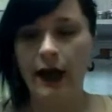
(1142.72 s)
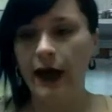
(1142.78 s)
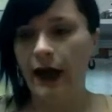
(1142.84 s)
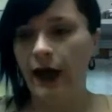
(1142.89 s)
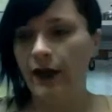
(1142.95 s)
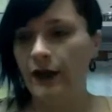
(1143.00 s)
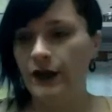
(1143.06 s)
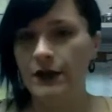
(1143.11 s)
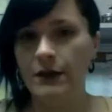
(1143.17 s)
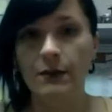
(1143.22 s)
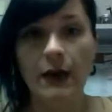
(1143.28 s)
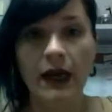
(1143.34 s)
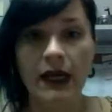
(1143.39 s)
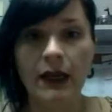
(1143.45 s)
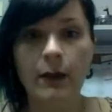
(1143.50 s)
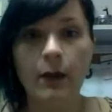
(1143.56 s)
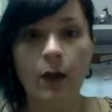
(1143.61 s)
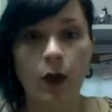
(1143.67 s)
There's
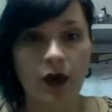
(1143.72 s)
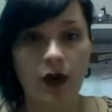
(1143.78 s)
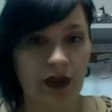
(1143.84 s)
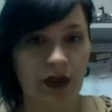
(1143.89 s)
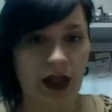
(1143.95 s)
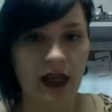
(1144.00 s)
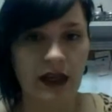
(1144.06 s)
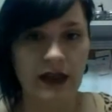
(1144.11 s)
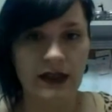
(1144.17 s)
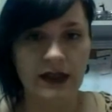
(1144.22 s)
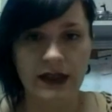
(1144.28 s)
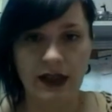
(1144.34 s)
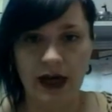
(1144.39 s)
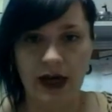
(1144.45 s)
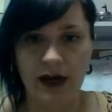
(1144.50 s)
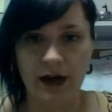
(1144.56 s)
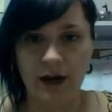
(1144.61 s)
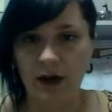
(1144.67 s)
many more things
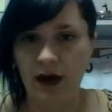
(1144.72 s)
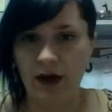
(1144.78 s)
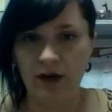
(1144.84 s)
that I don't